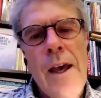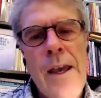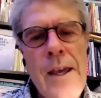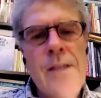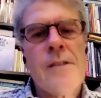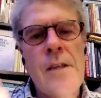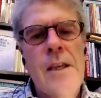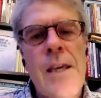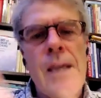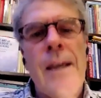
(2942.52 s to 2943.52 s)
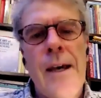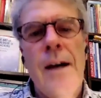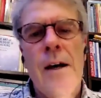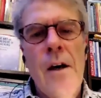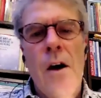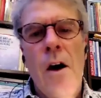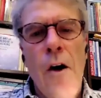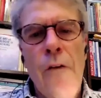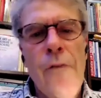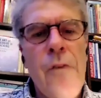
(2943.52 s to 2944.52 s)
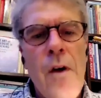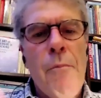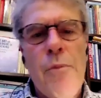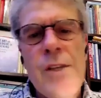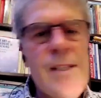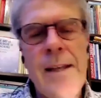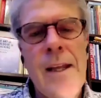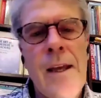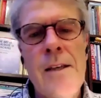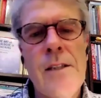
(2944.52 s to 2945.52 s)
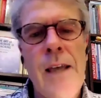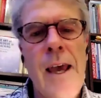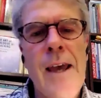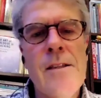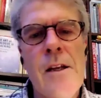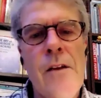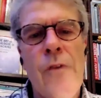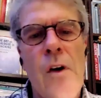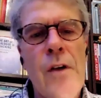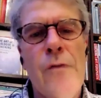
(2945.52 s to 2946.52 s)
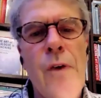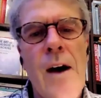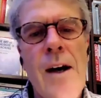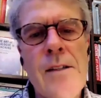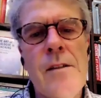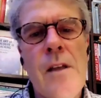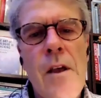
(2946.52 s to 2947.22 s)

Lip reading: his eager of presenting his case in a very fast